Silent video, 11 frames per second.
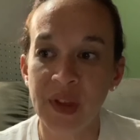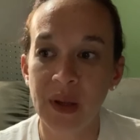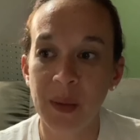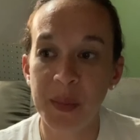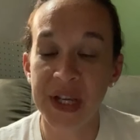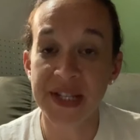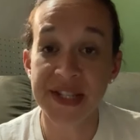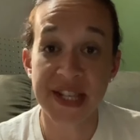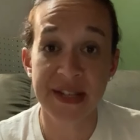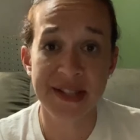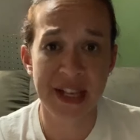Because
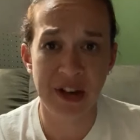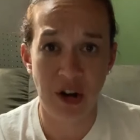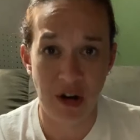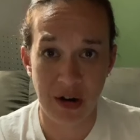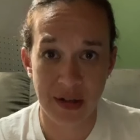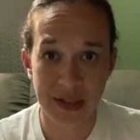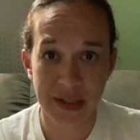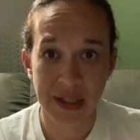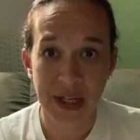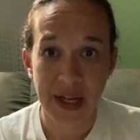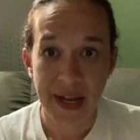things get hard.
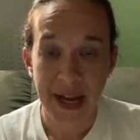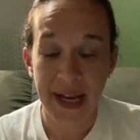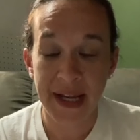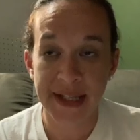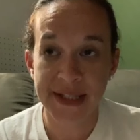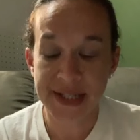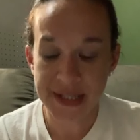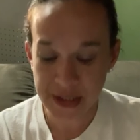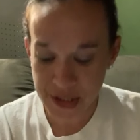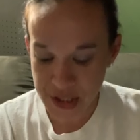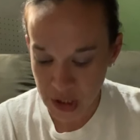And
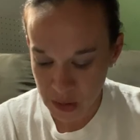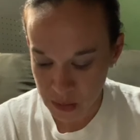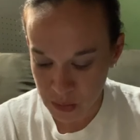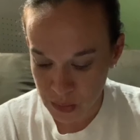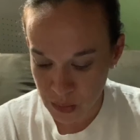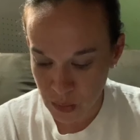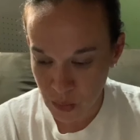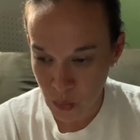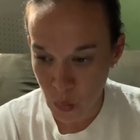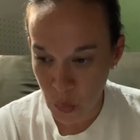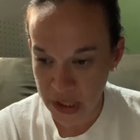so
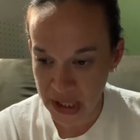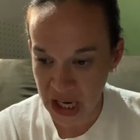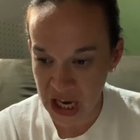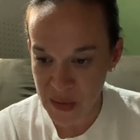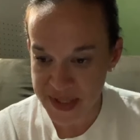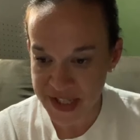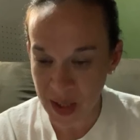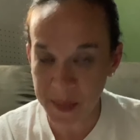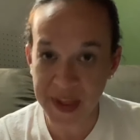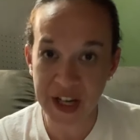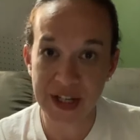when I was
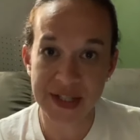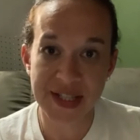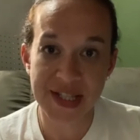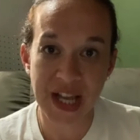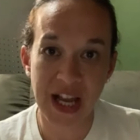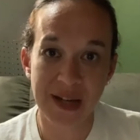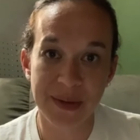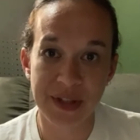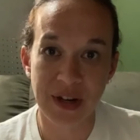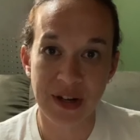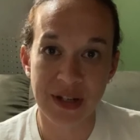up there in the sky with
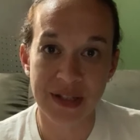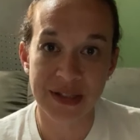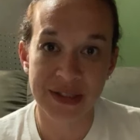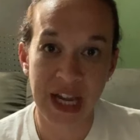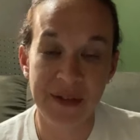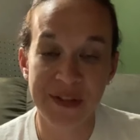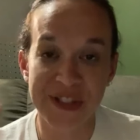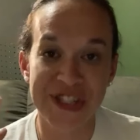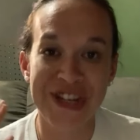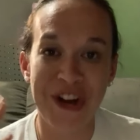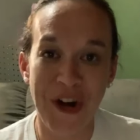her, after
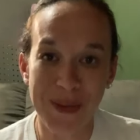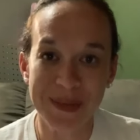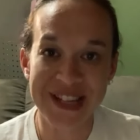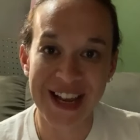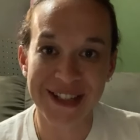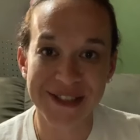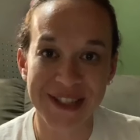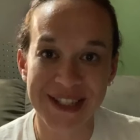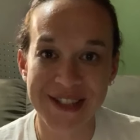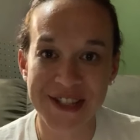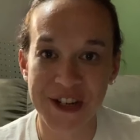she calmed down
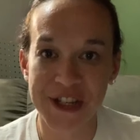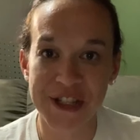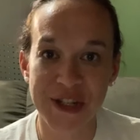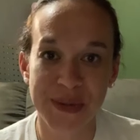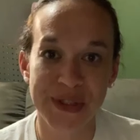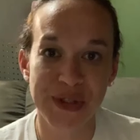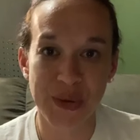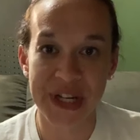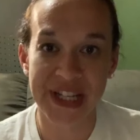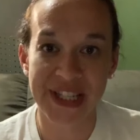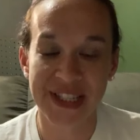and started to enjoy
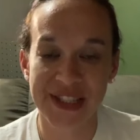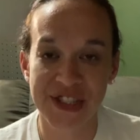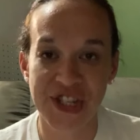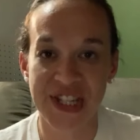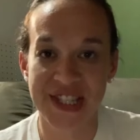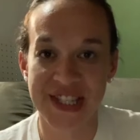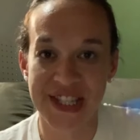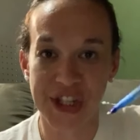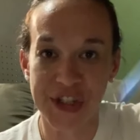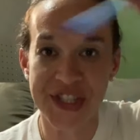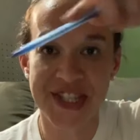it, and she could see
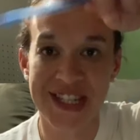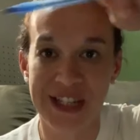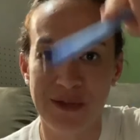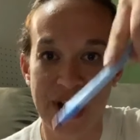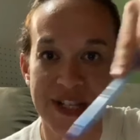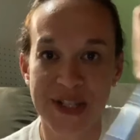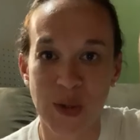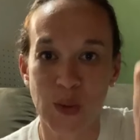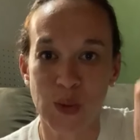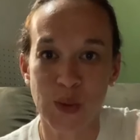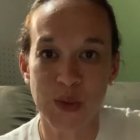all the stingray
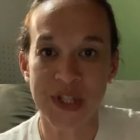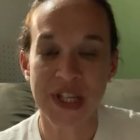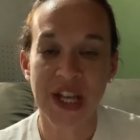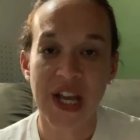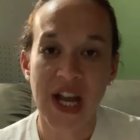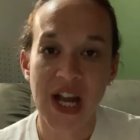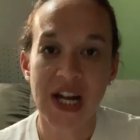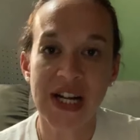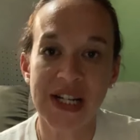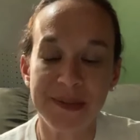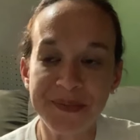schools, I